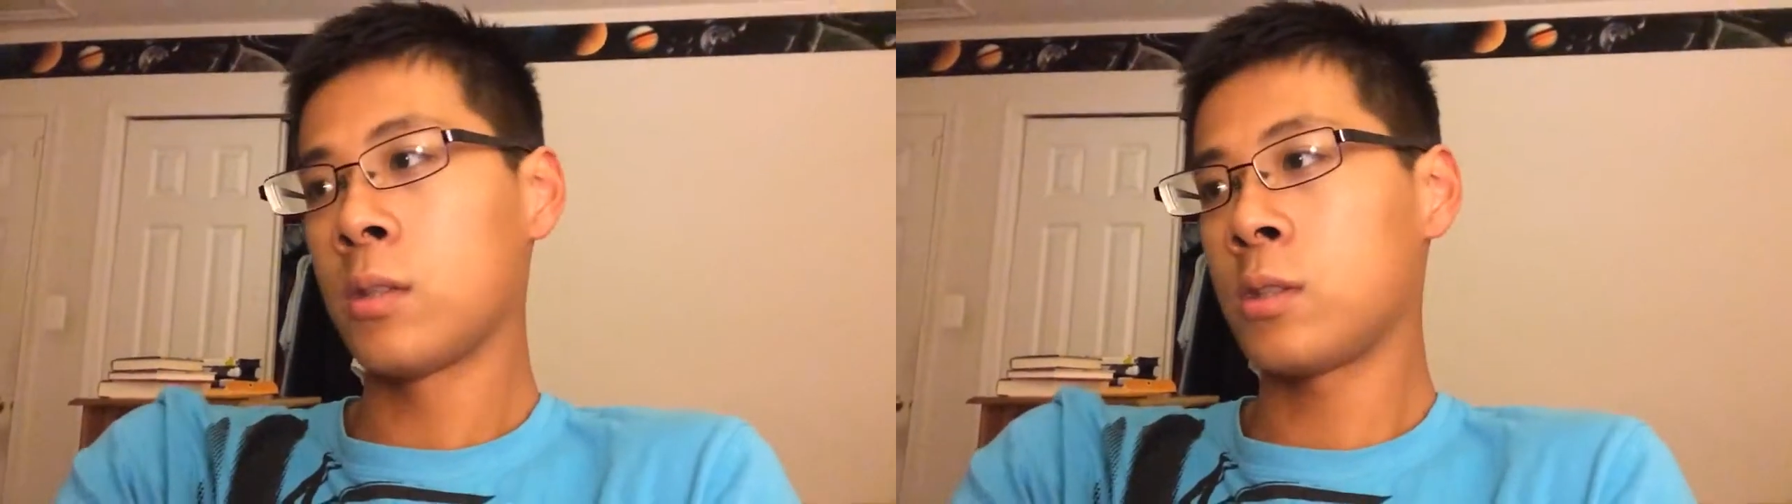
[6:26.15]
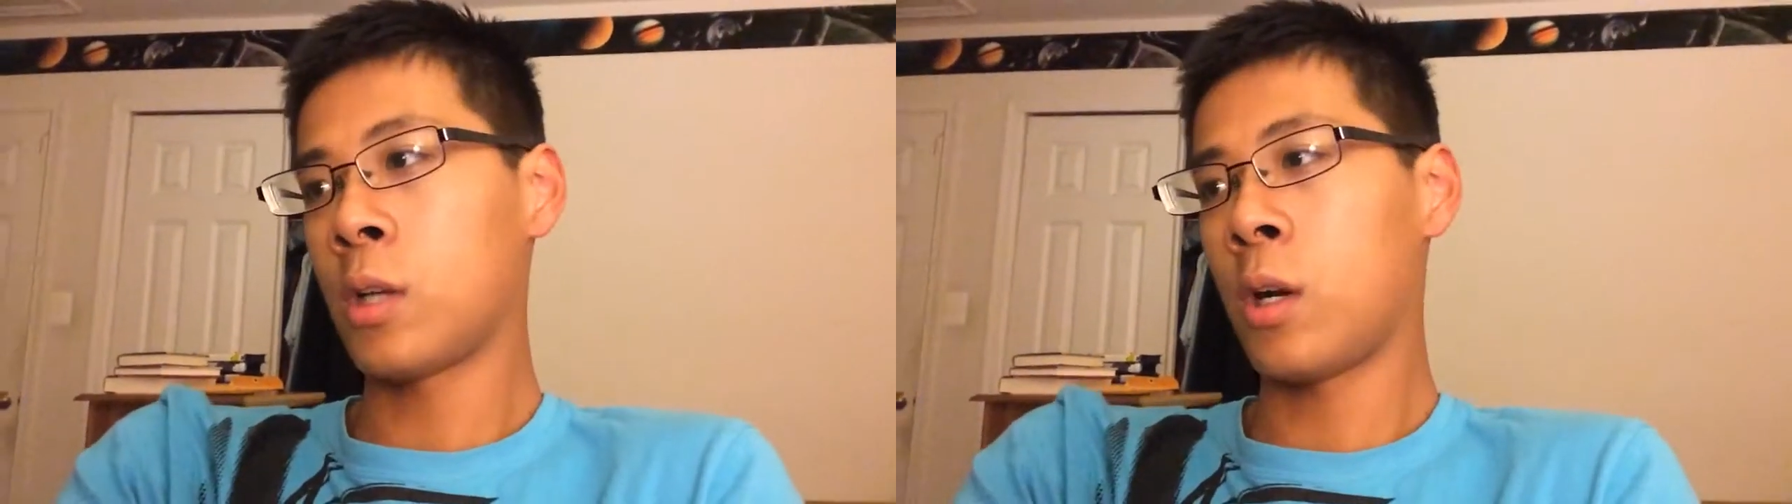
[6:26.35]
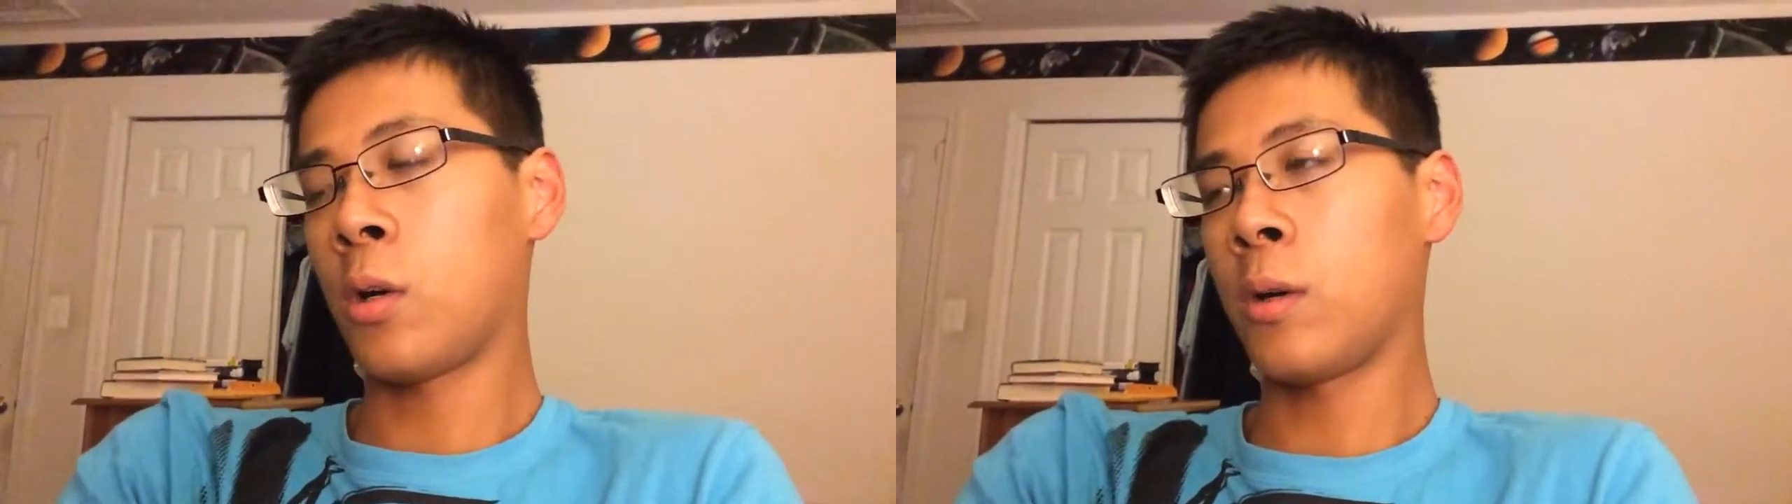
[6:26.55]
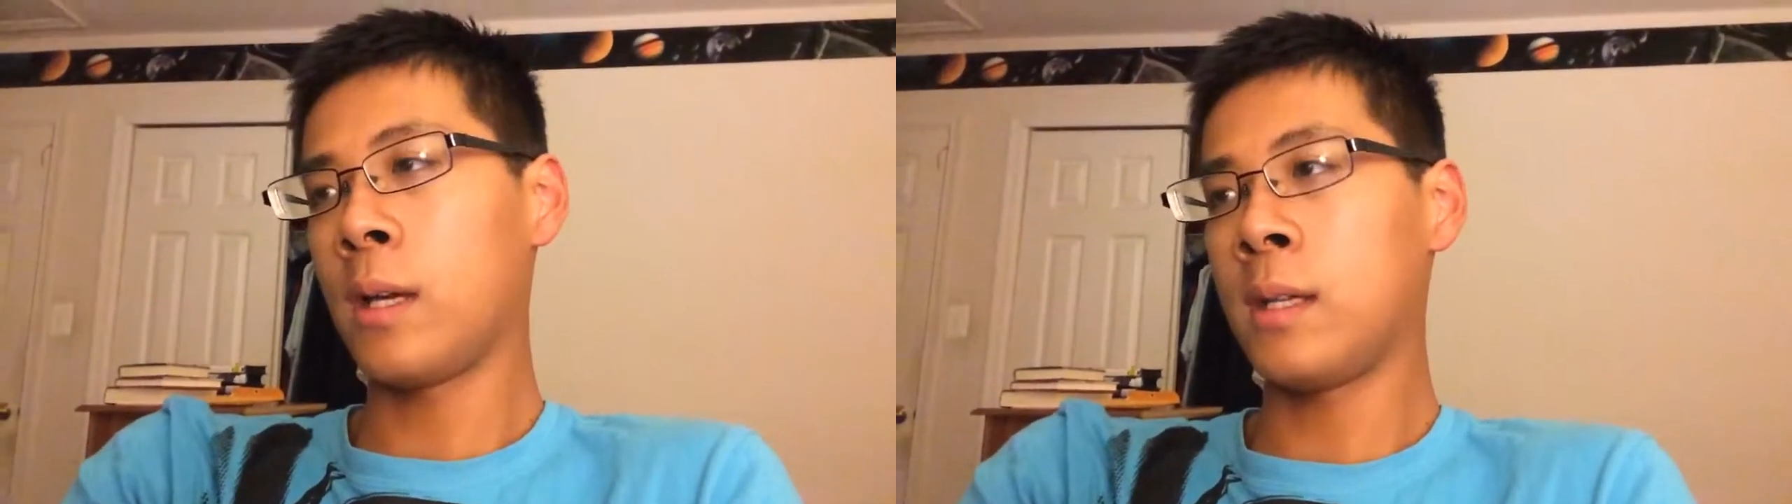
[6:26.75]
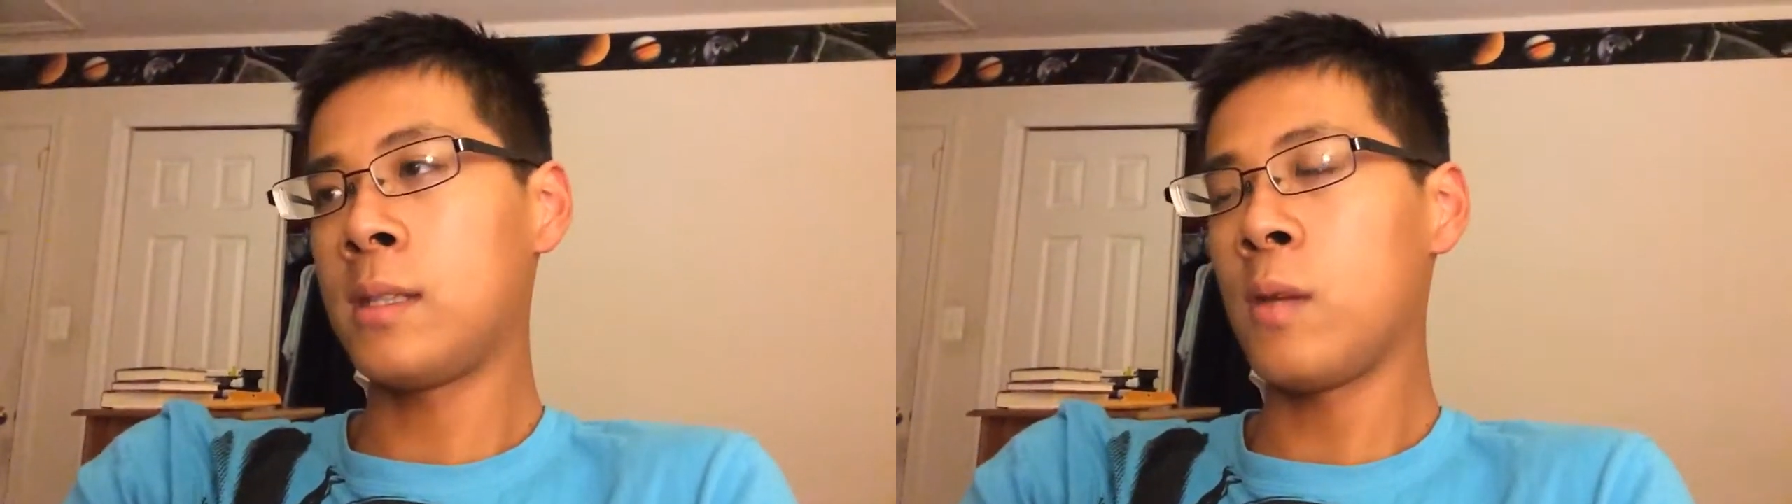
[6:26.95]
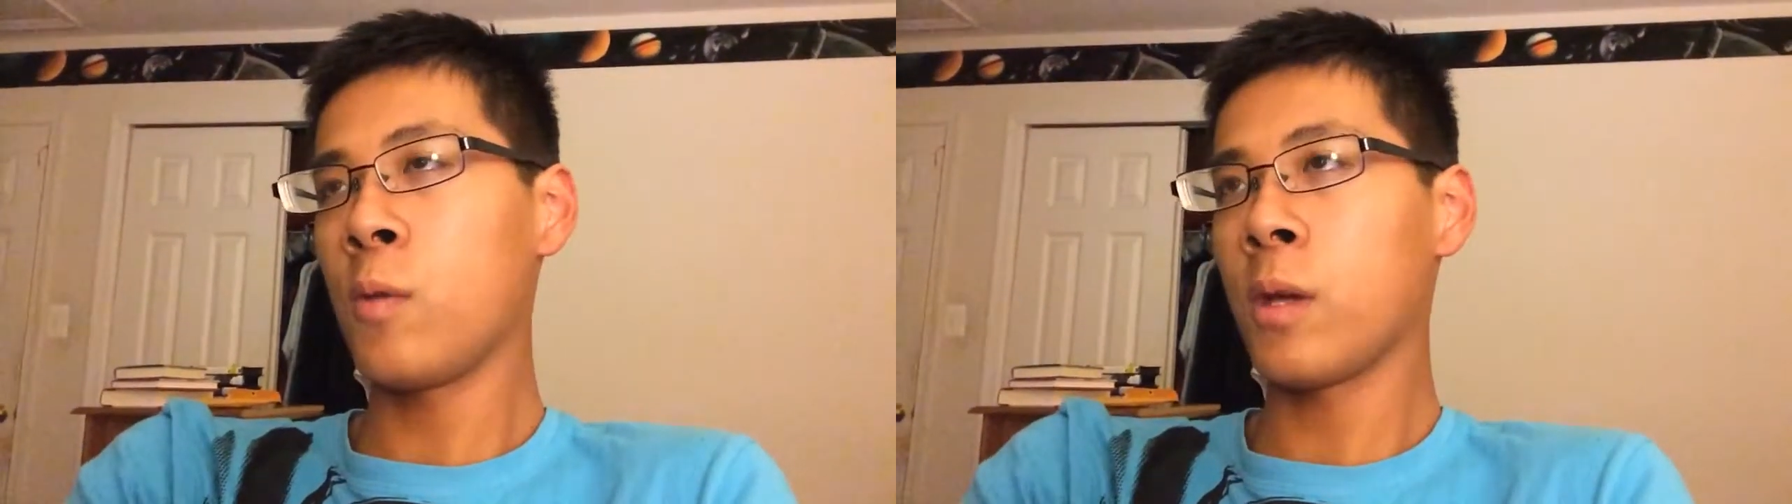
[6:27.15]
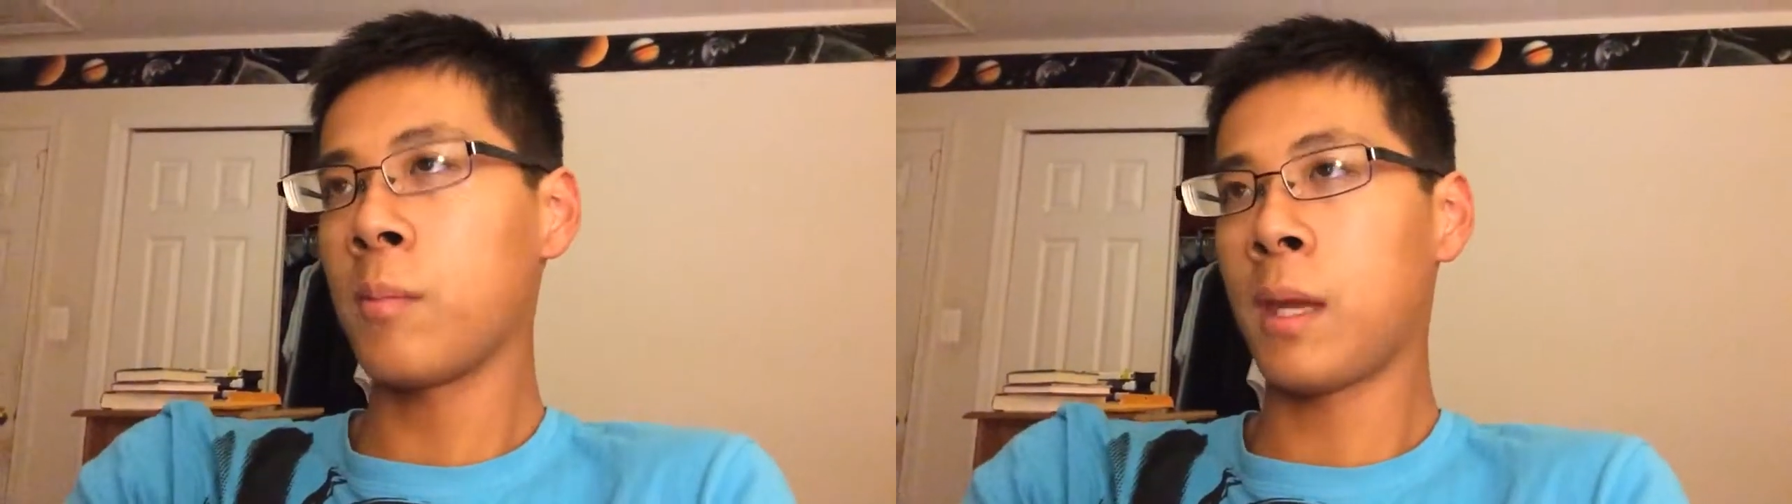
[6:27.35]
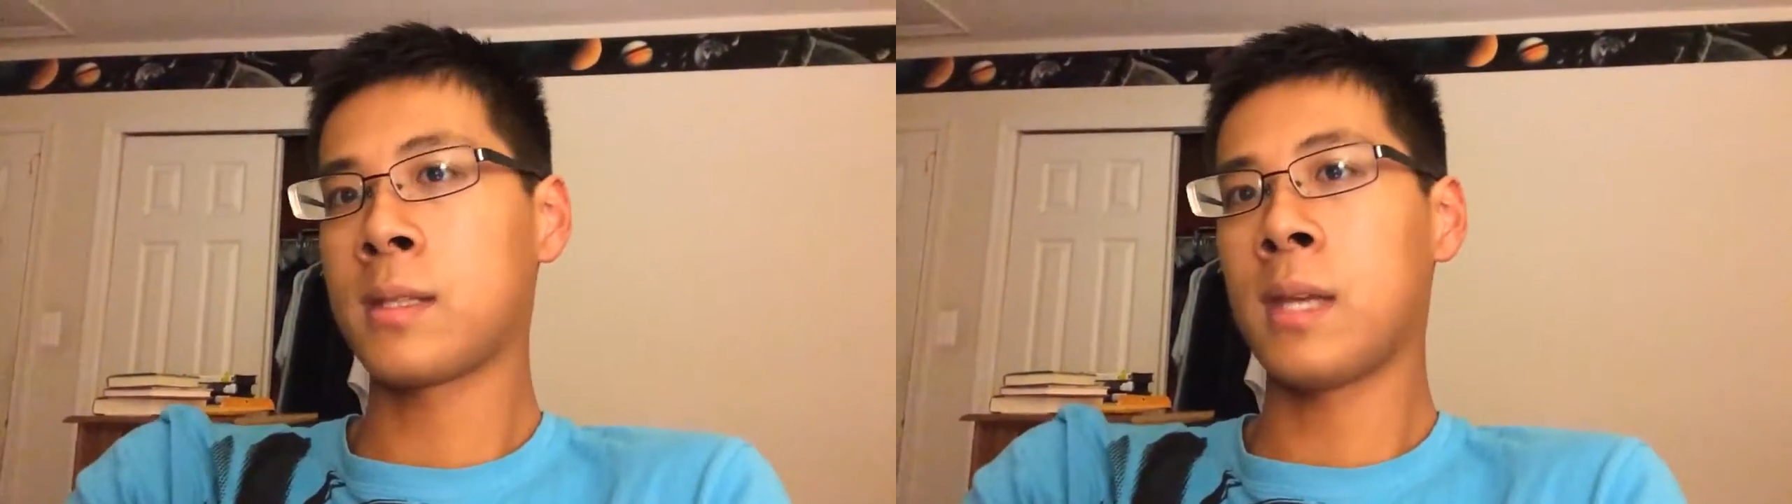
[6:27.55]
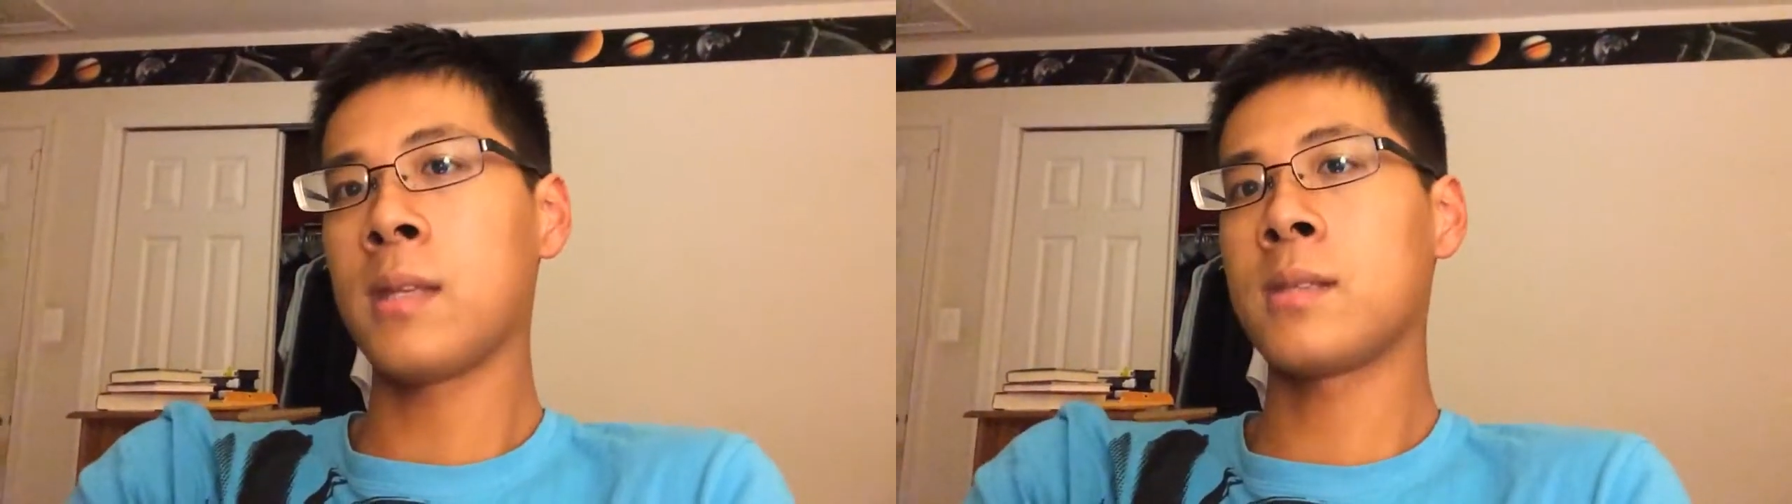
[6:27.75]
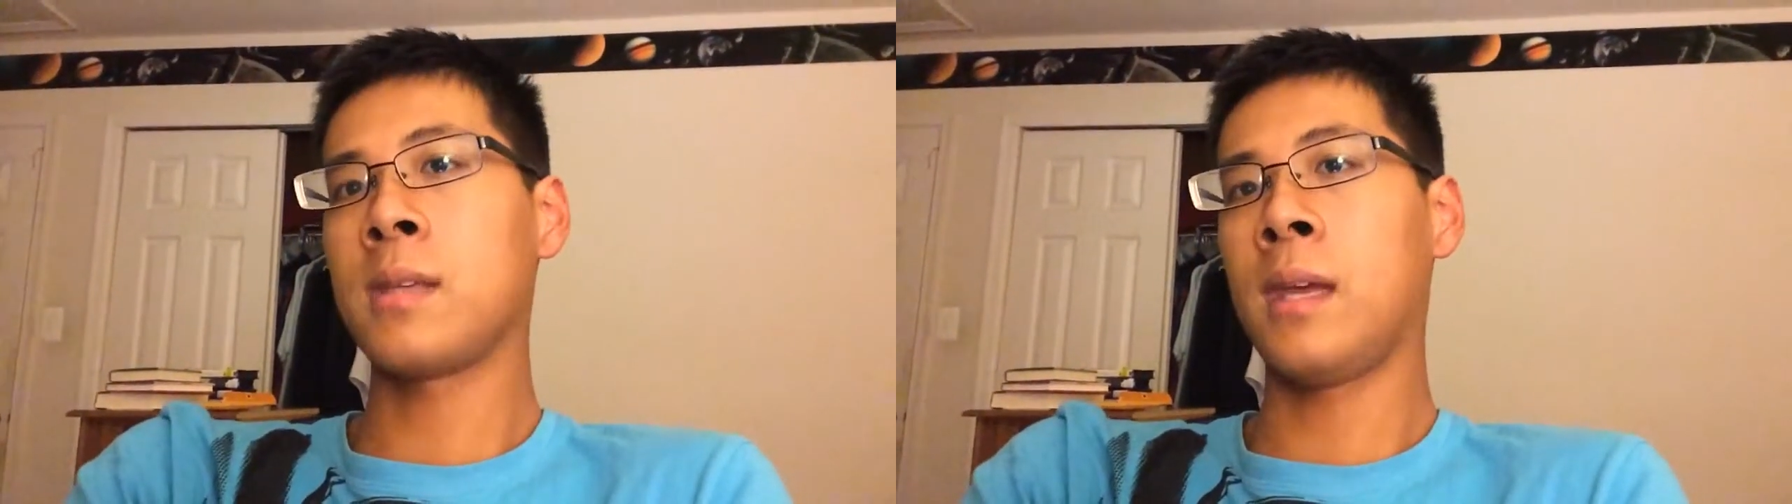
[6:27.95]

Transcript: So it didn't really make sense.